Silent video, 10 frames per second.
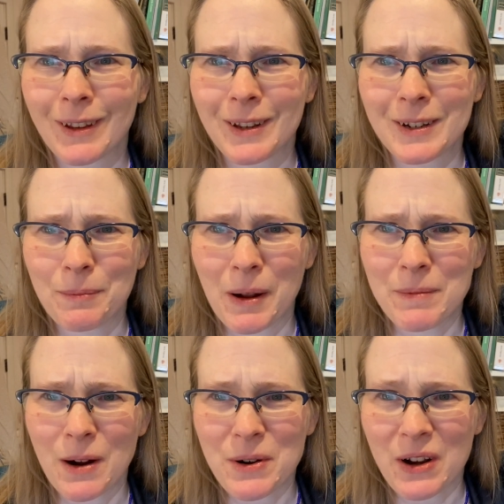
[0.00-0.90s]
Sometimes
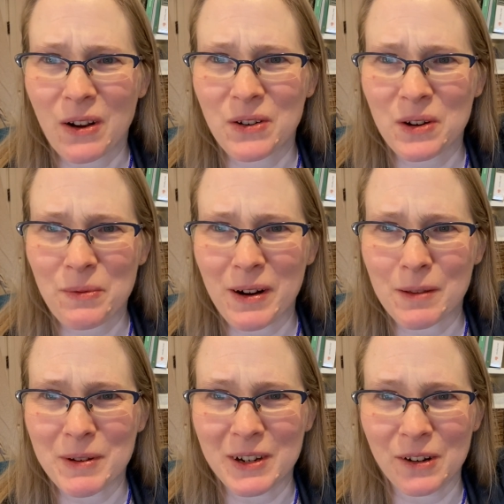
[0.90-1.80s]
I wish I could just wear
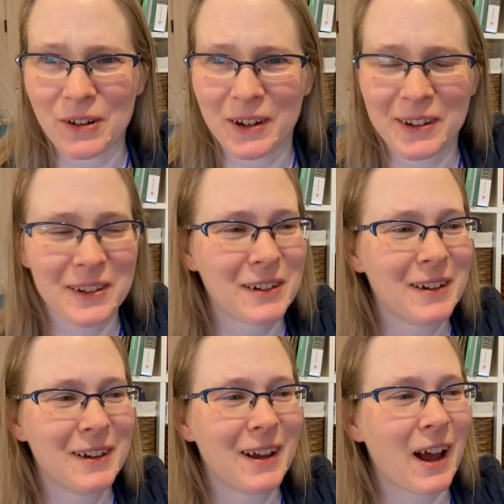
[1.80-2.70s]
them as earrings,
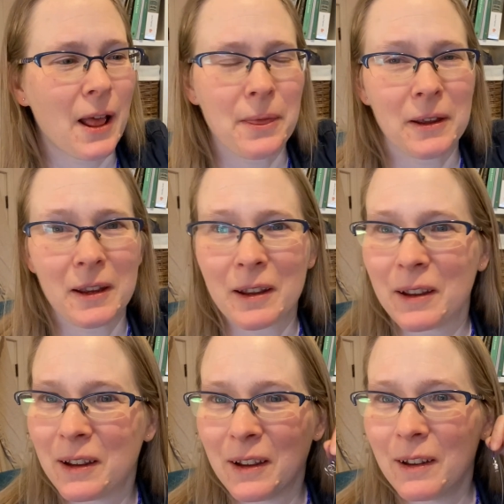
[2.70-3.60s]
I think.
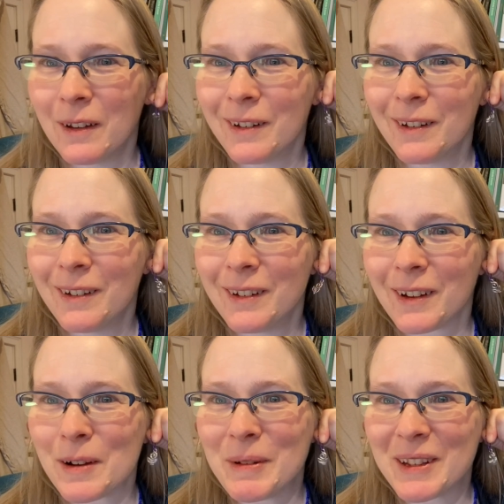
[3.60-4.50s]

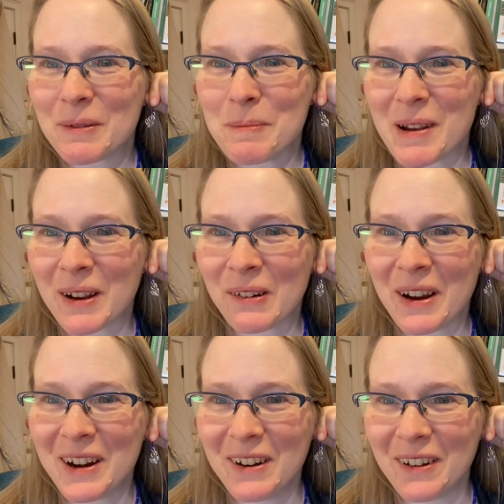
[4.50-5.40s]
I mean, this would make a
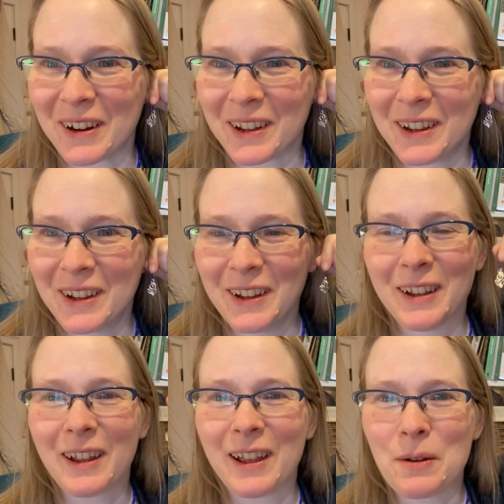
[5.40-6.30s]
great earring.
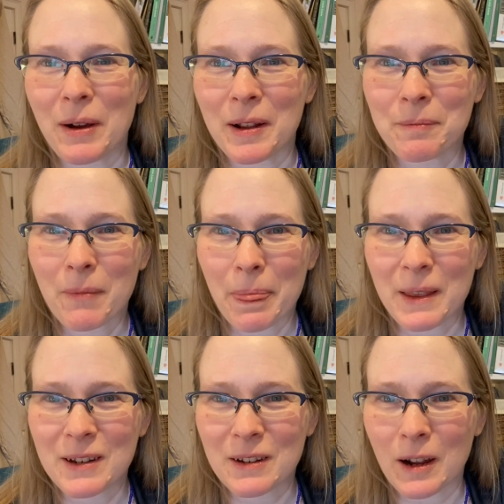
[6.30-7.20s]
Anyway,
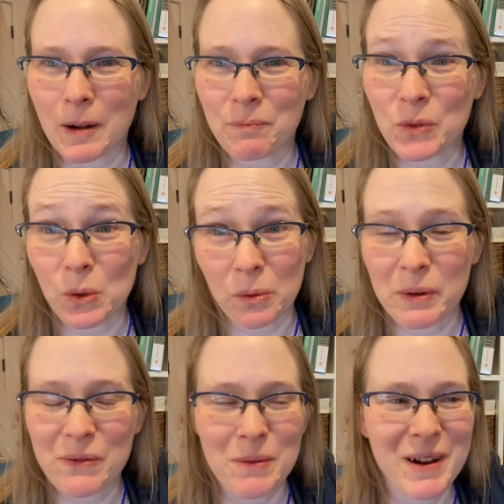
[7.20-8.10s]
it's jewelry
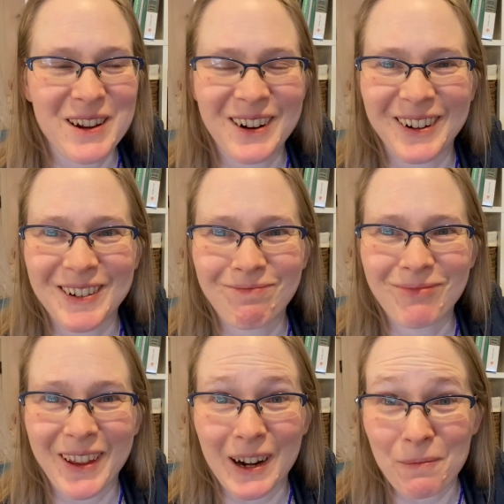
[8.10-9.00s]
for my yarn,
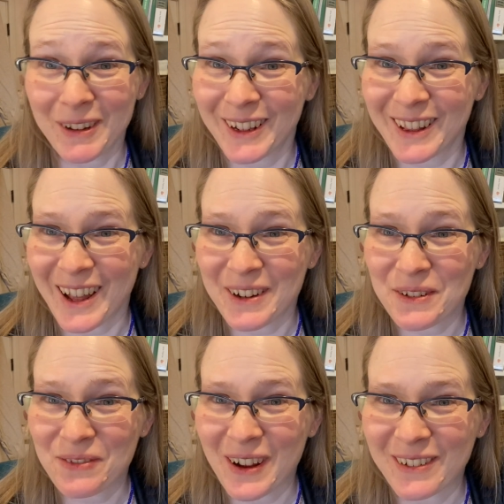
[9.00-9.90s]
and I'm really glad to
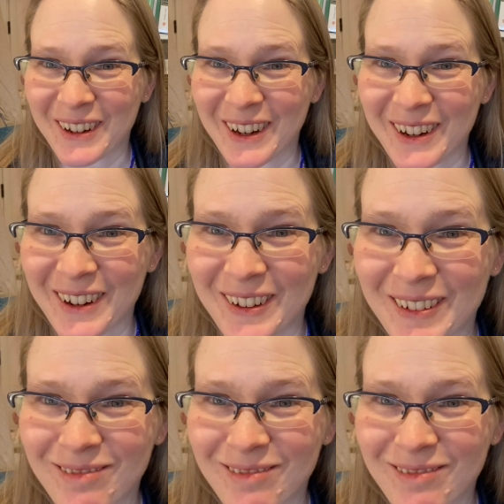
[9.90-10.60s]
have found it in here.